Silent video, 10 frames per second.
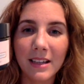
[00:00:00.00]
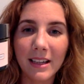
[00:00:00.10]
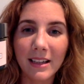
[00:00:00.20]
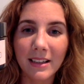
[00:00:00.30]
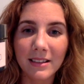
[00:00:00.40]

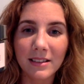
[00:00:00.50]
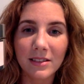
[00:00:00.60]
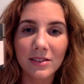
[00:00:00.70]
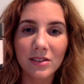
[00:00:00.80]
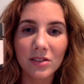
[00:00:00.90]
is
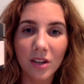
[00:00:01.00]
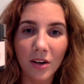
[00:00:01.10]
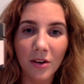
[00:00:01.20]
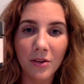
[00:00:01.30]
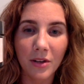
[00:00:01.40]

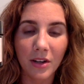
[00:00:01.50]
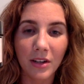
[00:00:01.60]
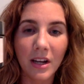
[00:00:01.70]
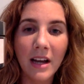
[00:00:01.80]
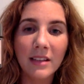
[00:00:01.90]
so good.